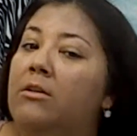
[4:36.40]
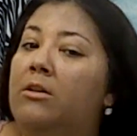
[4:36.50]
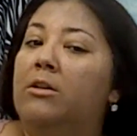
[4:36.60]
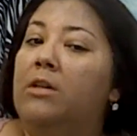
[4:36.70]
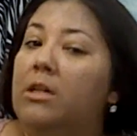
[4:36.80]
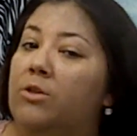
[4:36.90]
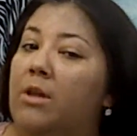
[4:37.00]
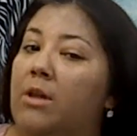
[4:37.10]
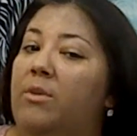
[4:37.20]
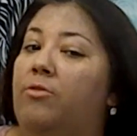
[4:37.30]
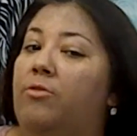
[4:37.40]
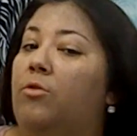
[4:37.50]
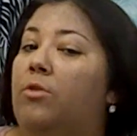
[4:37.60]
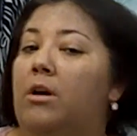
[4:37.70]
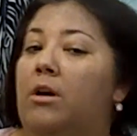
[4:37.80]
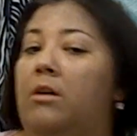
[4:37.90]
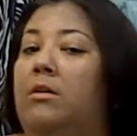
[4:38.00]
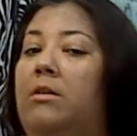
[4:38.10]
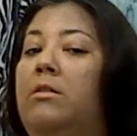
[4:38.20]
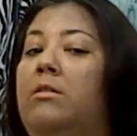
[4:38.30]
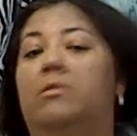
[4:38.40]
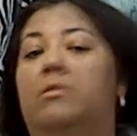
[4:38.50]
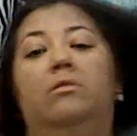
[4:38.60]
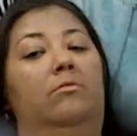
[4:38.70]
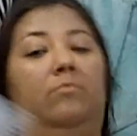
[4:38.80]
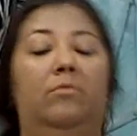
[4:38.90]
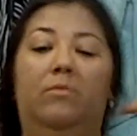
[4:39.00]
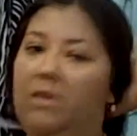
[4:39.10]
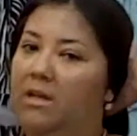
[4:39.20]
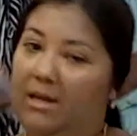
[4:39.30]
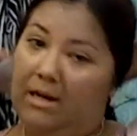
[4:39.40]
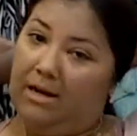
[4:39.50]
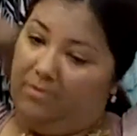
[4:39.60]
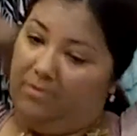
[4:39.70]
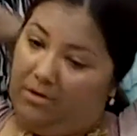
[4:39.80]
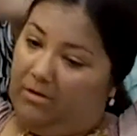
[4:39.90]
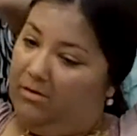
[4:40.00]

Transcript: You can do that before and after.